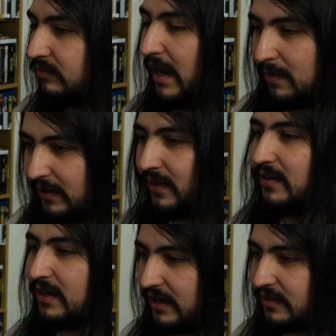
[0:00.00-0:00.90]

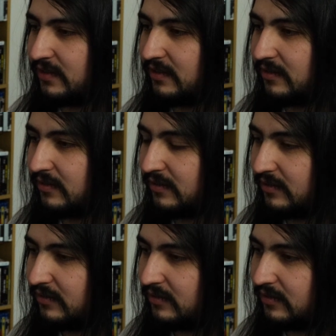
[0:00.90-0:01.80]
Babylon, yes.
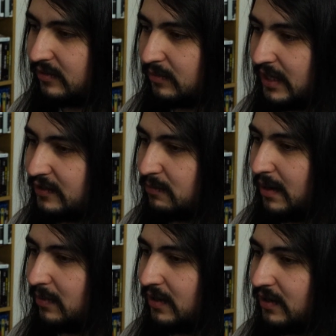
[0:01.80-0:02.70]
I'm glad to see
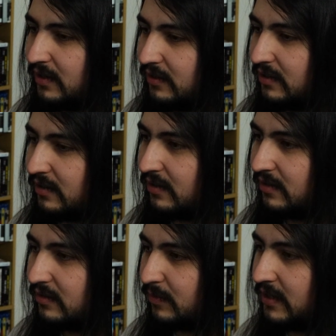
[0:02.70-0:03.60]
Babylon get
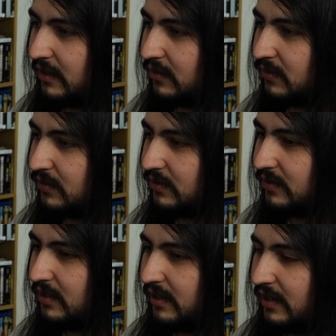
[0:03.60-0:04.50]
some technicals.
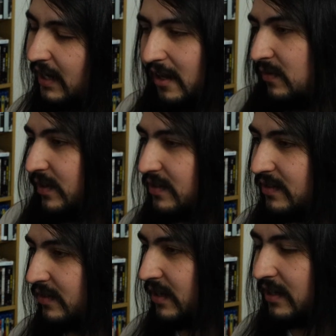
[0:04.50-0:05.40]
Elvis,
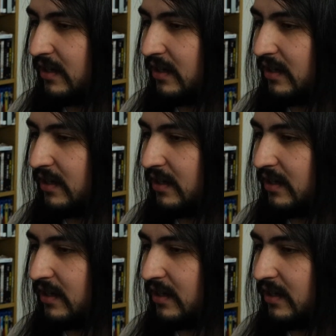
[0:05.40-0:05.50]
I